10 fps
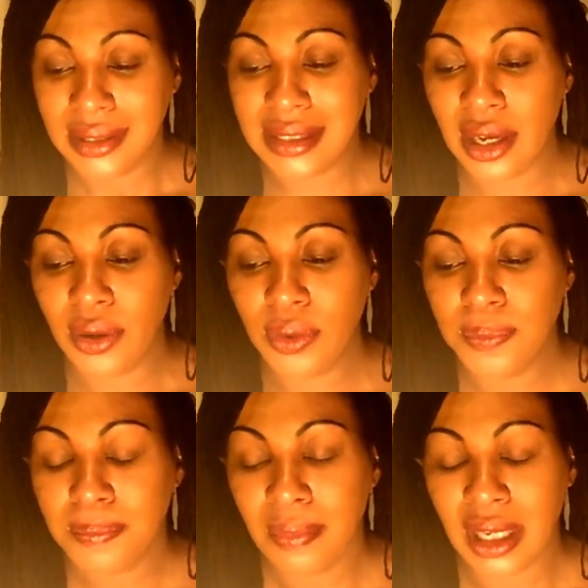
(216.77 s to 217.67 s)
So
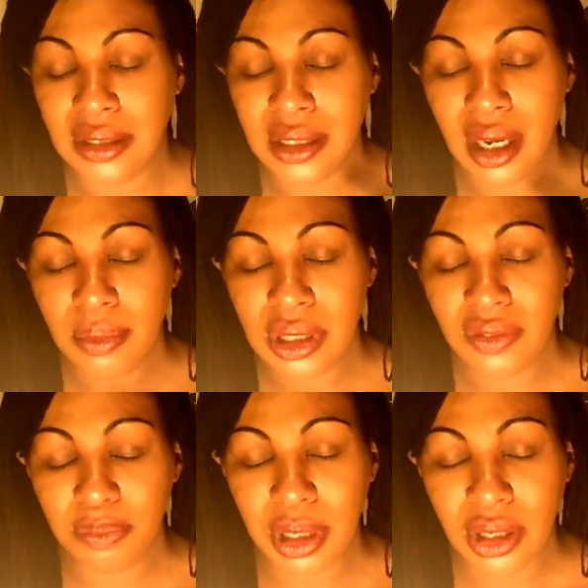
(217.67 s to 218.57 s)
in terms
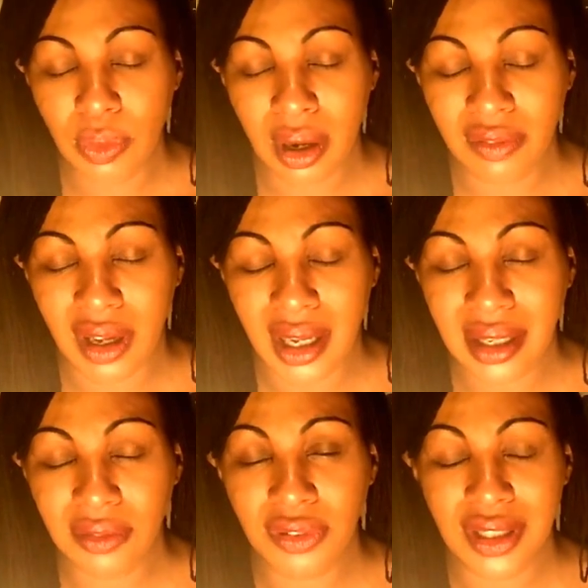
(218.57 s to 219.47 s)
of being aware of our
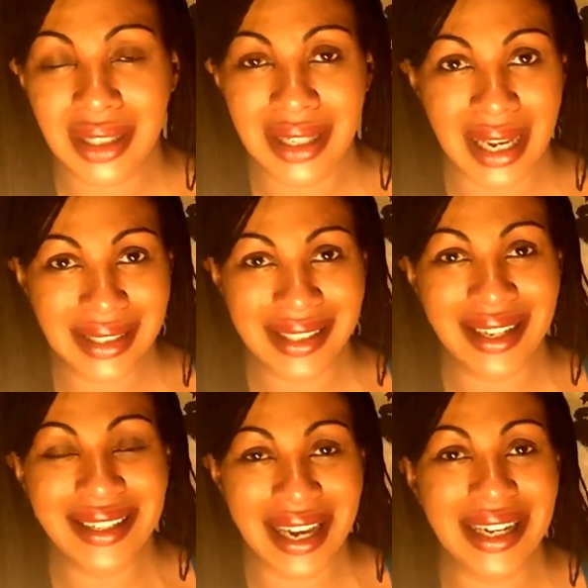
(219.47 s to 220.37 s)
infinite
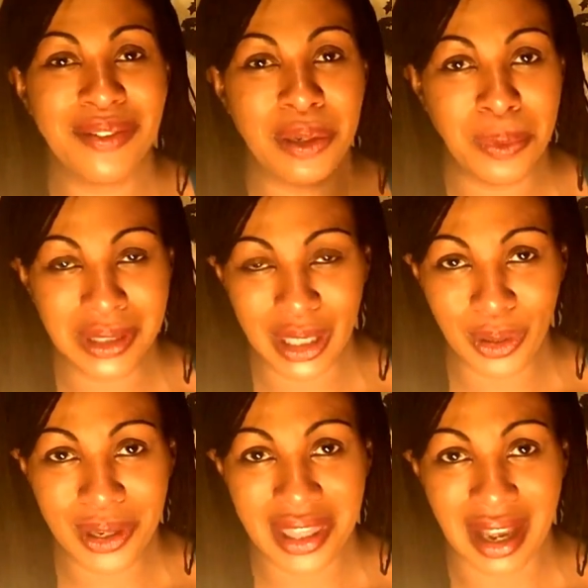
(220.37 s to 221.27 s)
nature, again, if you want to
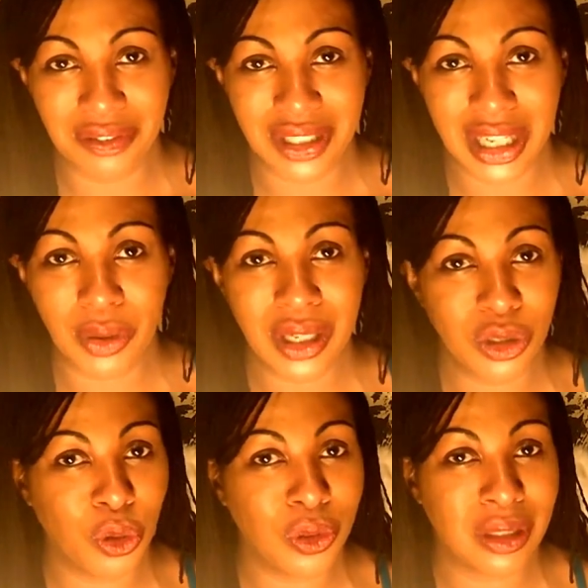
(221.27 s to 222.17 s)
look at that video,
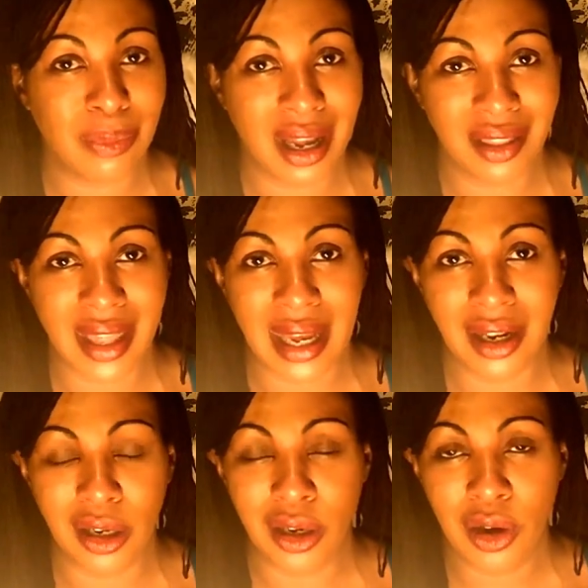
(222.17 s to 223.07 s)
it talks about
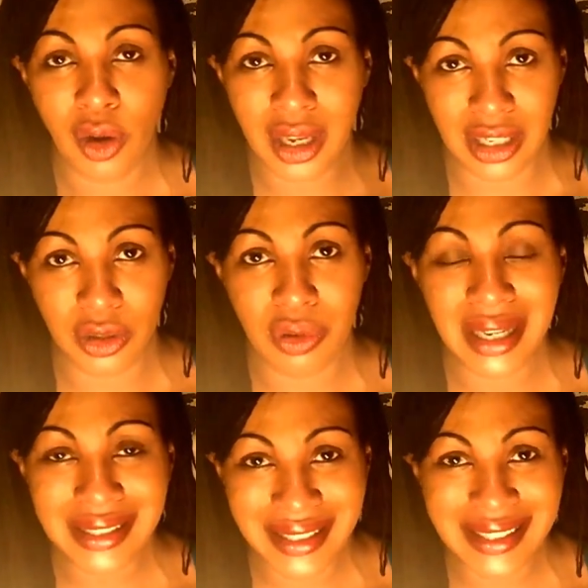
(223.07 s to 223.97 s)
that a lot in
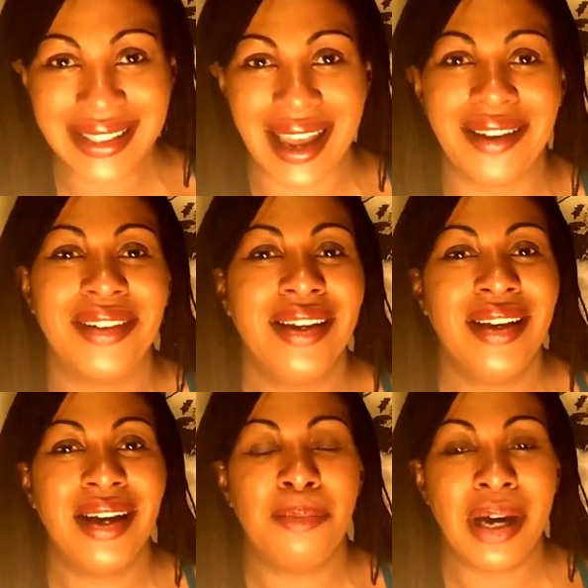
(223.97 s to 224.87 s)
great detail,
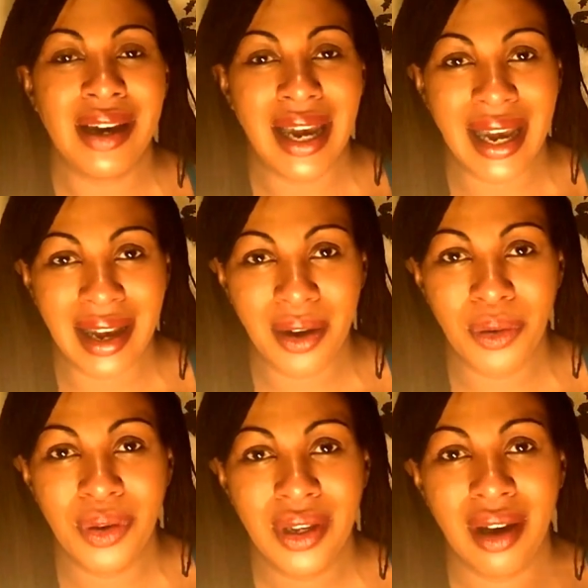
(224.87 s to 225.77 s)
about
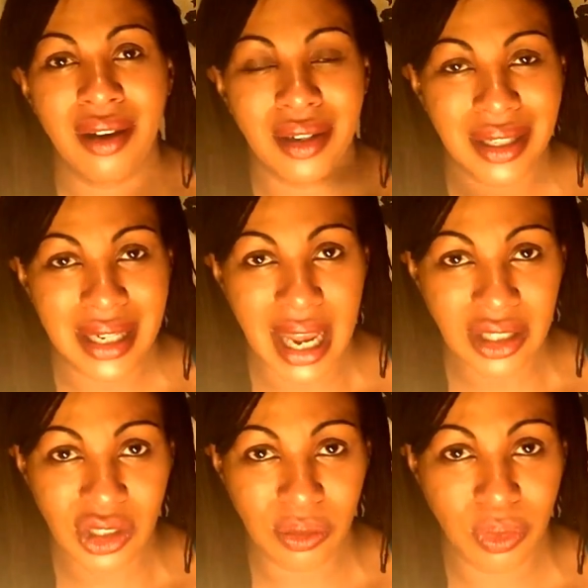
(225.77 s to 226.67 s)
how our
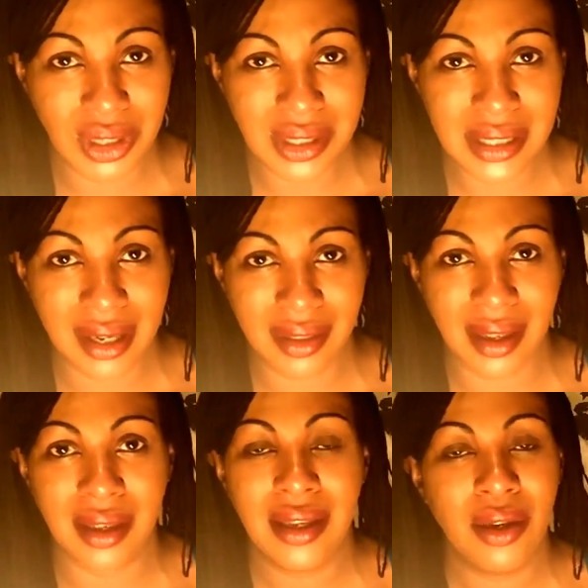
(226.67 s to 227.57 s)
connection with each
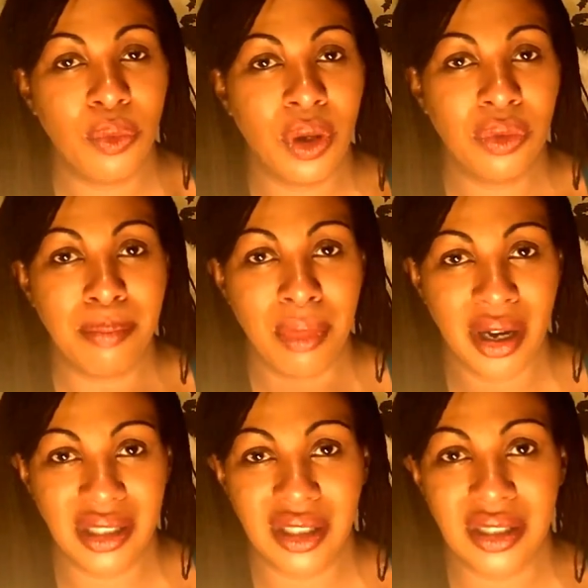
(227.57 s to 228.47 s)
other will
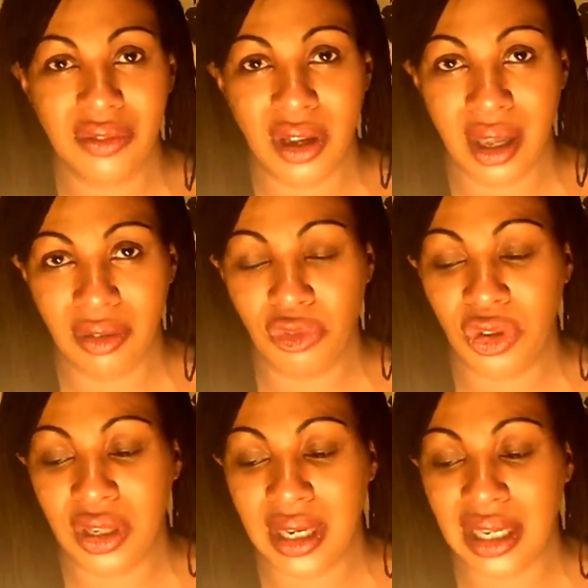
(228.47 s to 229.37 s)
remind us of our
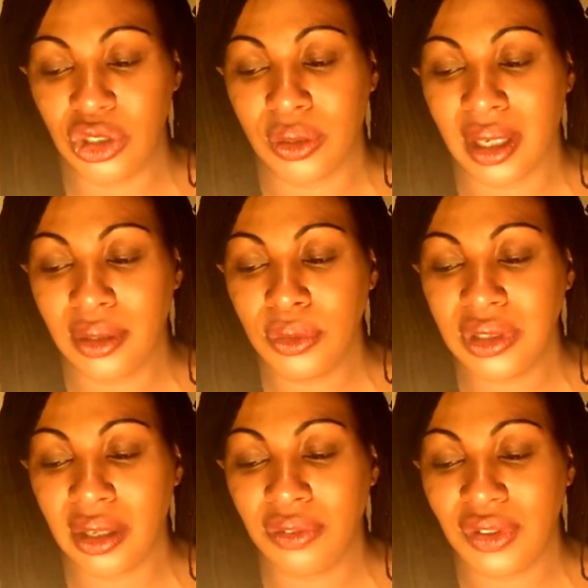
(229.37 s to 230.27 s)
infinite nature. And I
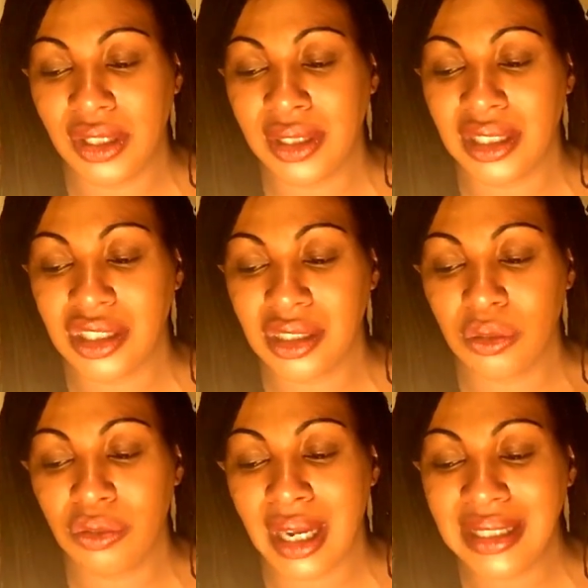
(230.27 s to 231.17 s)
also feel that
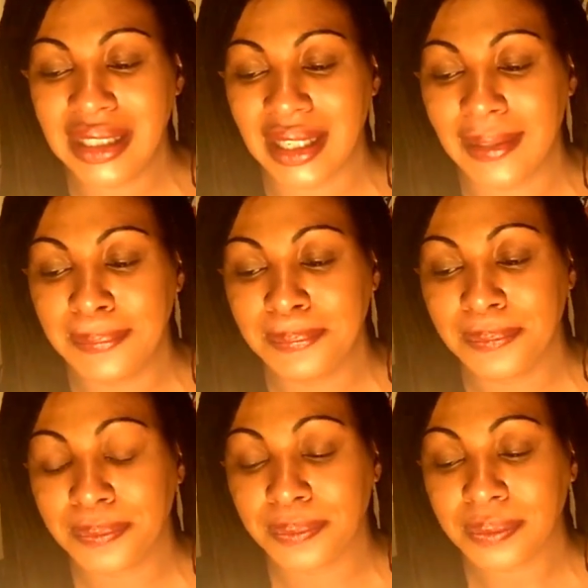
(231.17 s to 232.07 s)
surrender
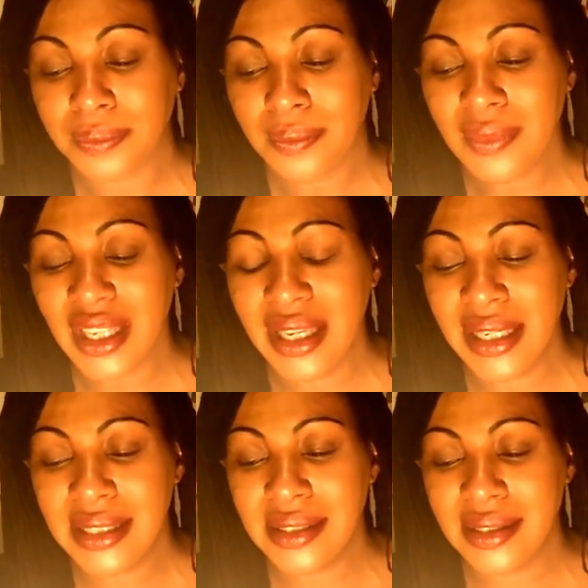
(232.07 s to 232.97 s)

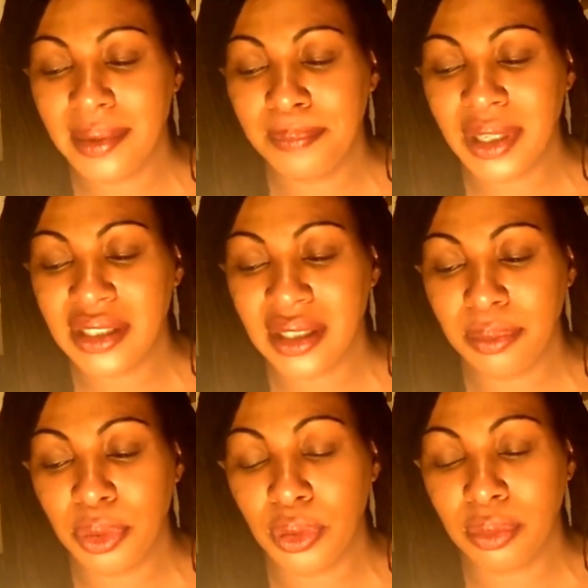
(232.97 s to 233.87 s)
is an
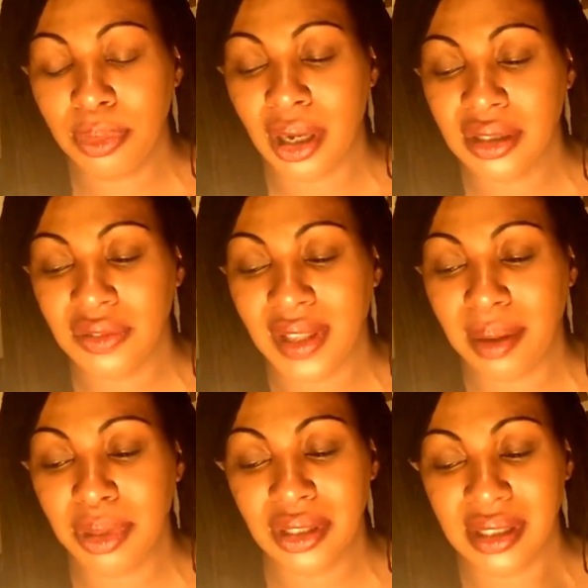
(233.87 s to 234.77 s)
important part of
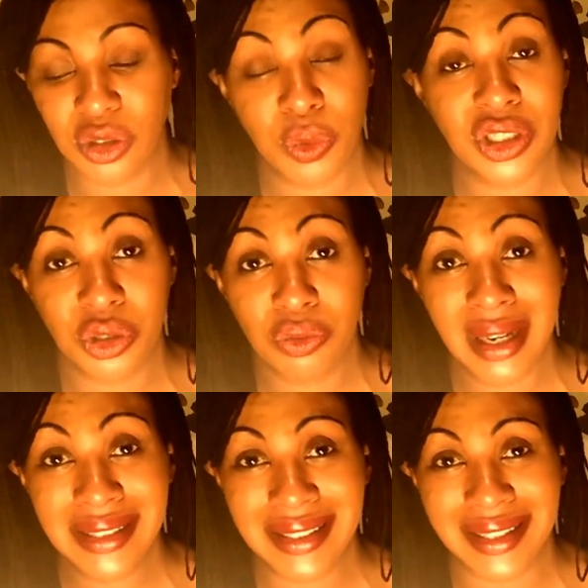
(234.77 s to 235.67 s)
that, because as we
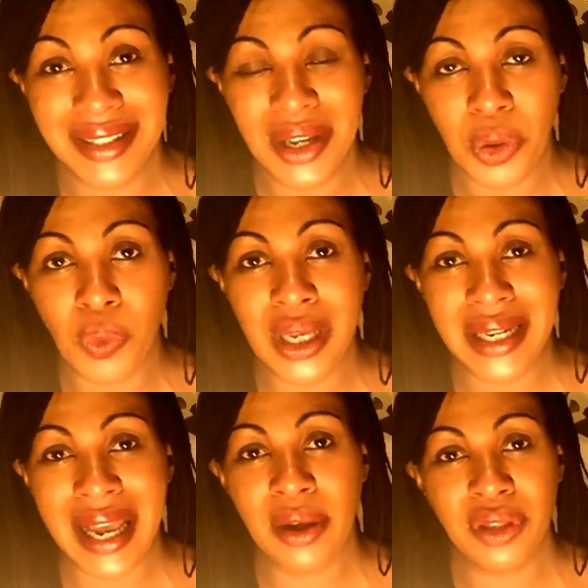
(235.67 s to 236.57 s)
surrender, we
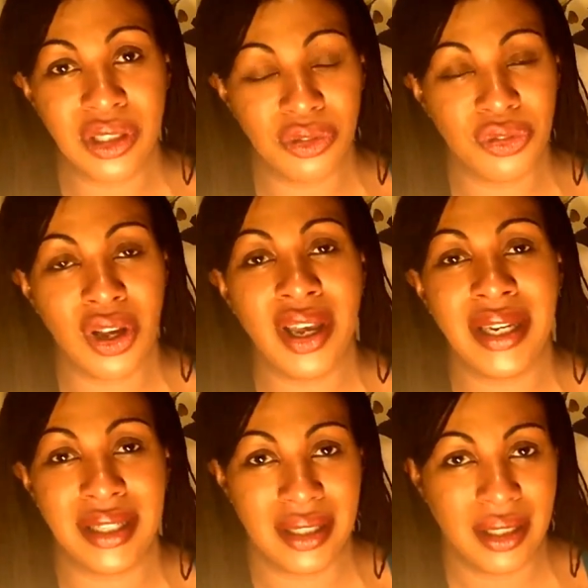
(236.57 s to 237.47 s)
allow the
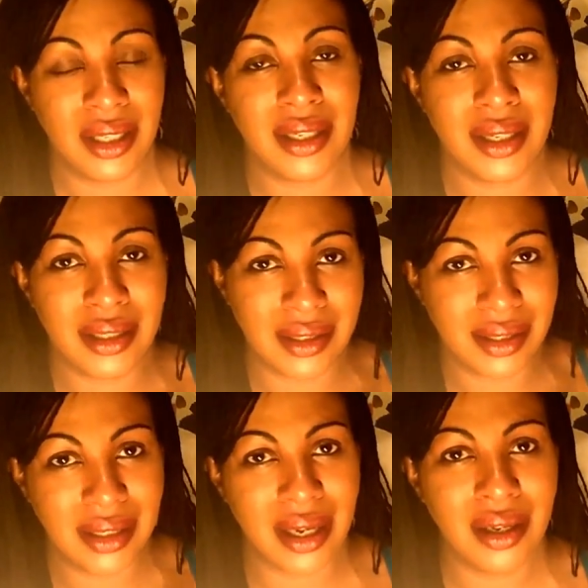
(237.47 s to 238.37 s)
divine in us
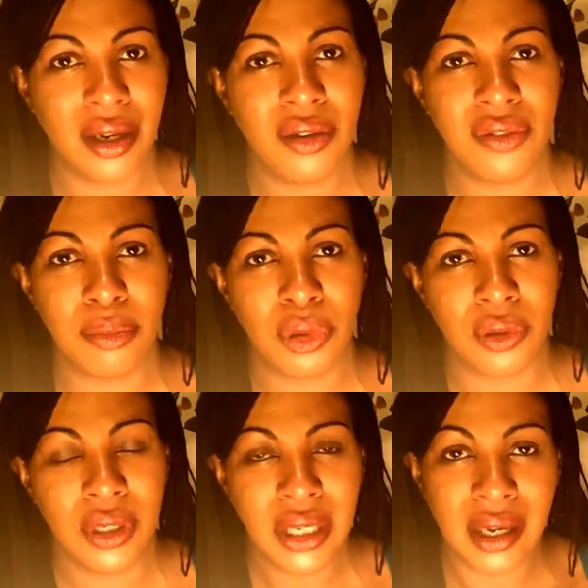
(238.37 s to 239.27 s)
to take over
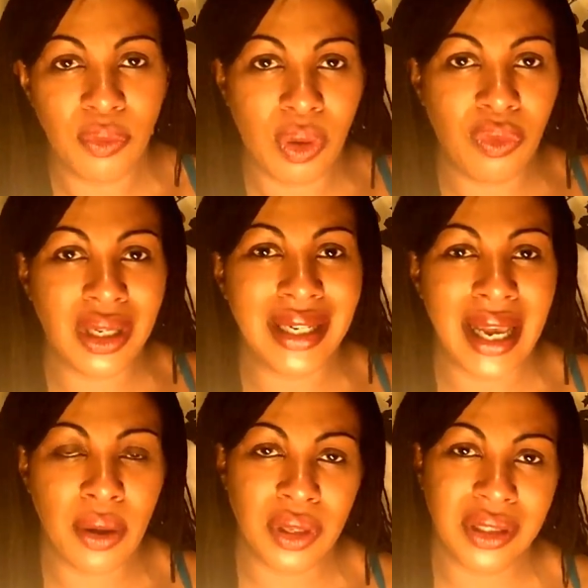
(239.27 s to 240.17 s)
more. And when we allow